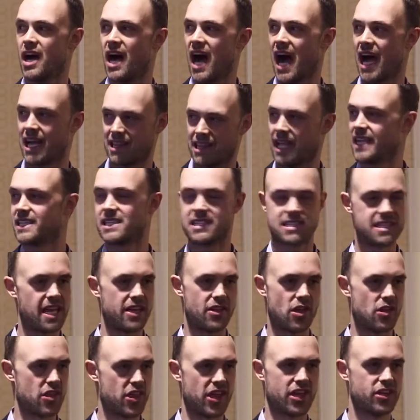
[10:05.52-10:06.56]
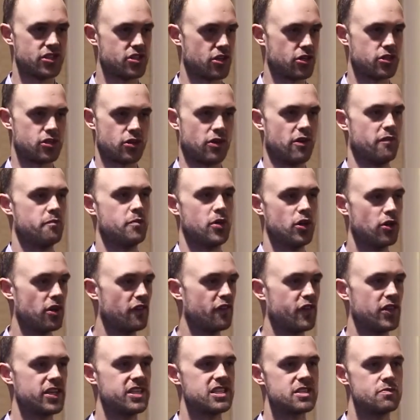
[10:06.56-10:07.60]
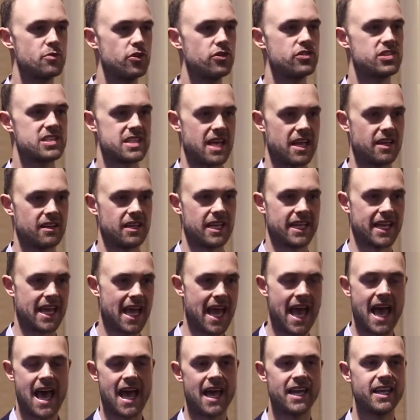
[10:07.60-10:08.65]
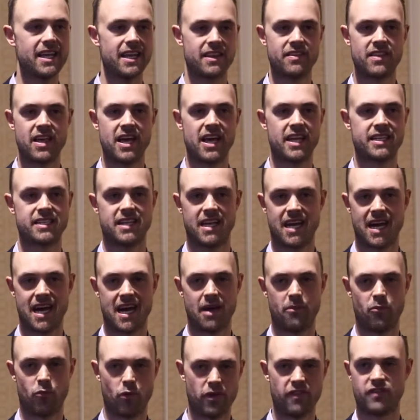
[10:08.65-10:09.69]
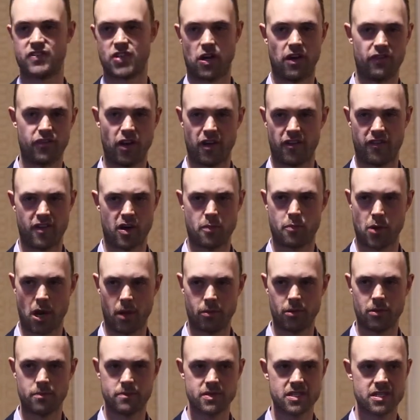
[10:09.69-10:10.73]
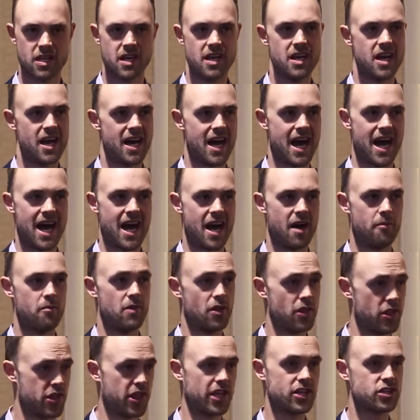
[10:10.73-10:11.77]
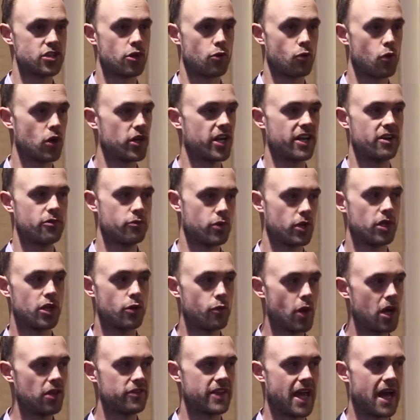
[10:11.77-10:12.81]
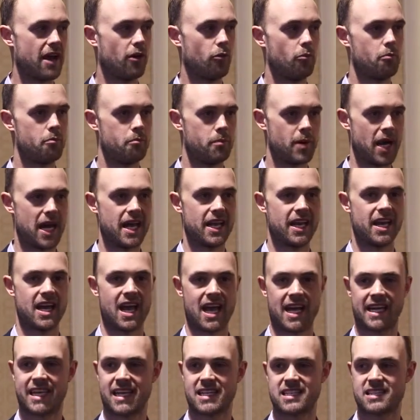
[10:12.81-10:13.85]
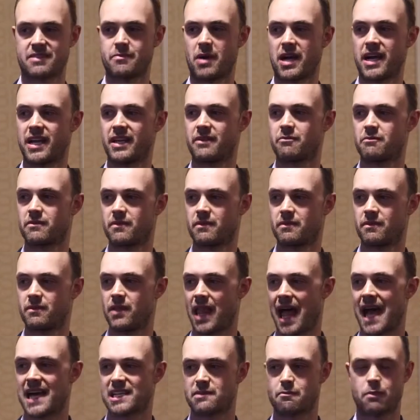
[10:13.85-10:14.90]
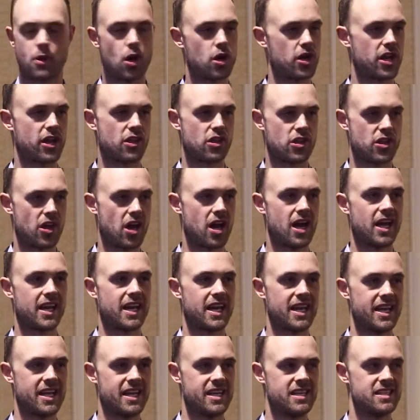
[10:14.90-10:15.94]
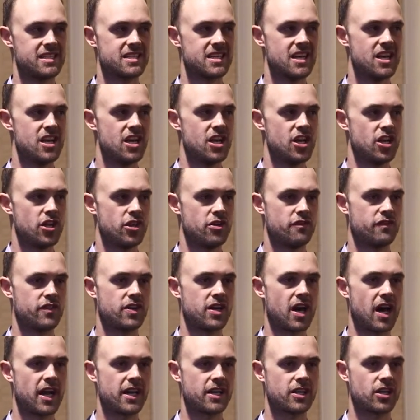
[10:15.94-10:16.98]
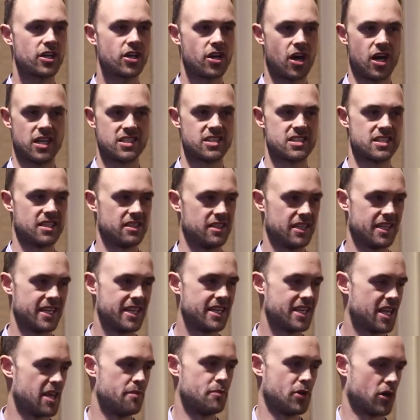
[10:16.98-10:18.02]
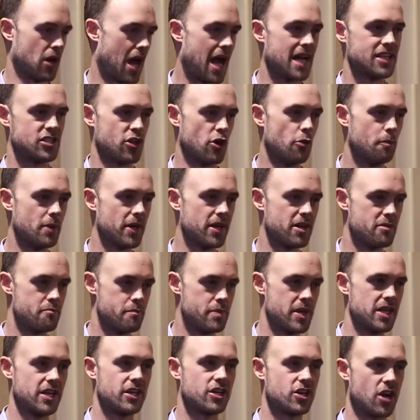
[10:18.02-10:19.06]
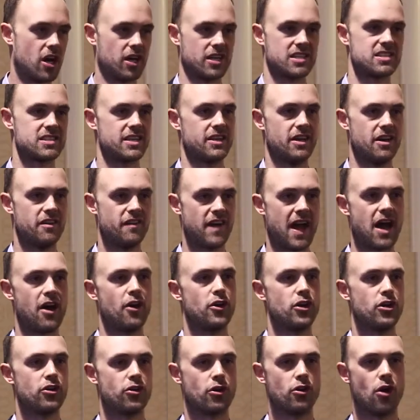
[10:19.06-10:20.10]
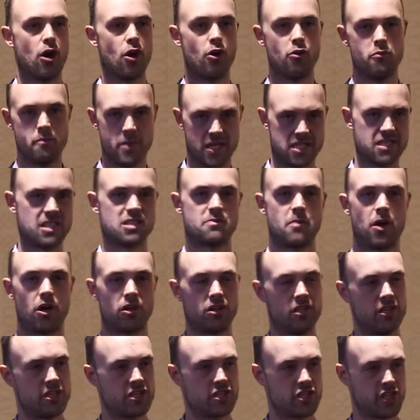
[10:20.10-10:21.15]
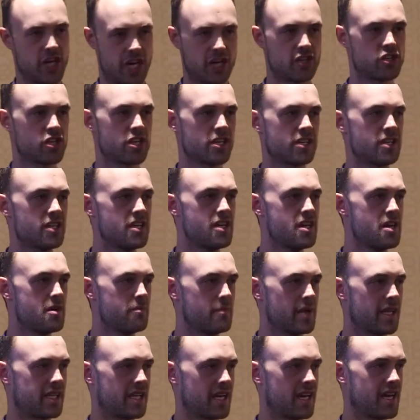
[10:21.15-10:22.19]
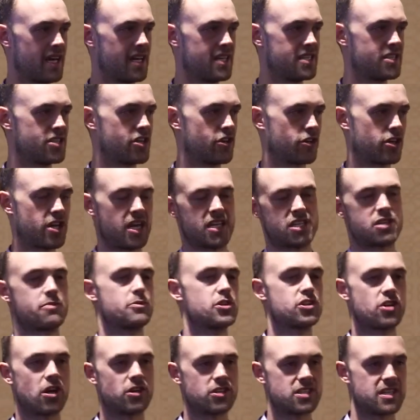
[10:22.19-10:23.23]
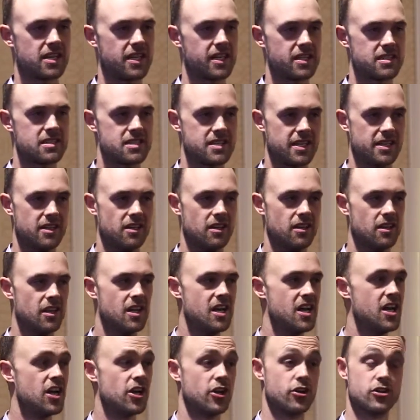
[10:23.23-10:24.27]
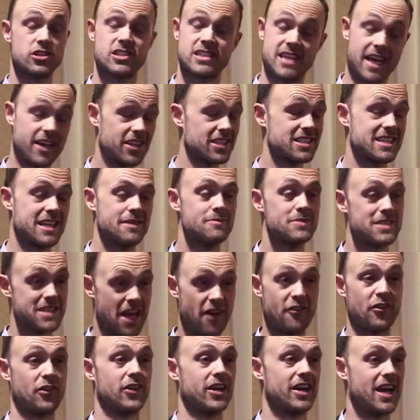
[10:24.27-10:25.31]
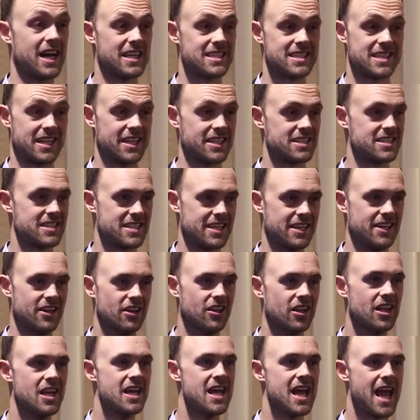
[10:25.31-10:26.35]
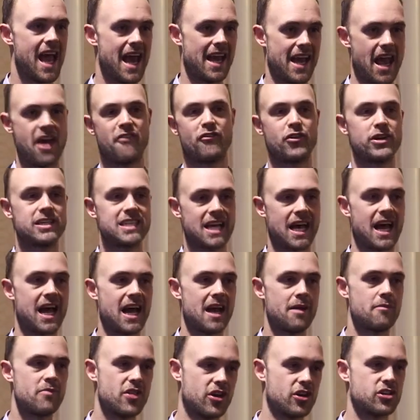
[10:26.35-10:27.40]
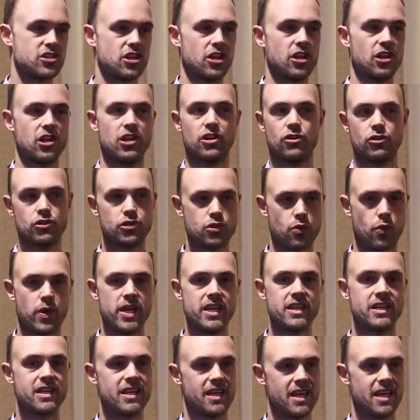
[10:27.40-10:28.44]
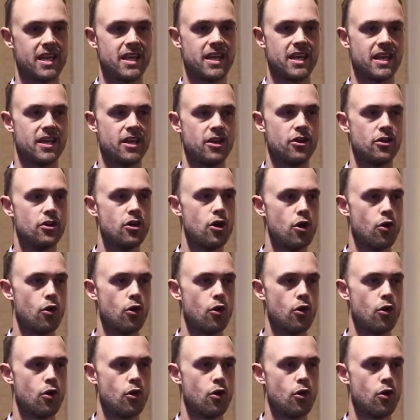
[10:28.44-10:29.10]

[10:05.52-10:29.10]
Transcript: I'd like to say that things are sort of beautifully smooth sailing ahead and that we've solved all of our problems. Things are working really well now, but I guess my last parting thought is you've got to constantly keep your eyes open and be cognizant of how your own business model is changing, because your customers aren't sitting still, your sales team's definitely not sitting still, and every time there's a little tweak in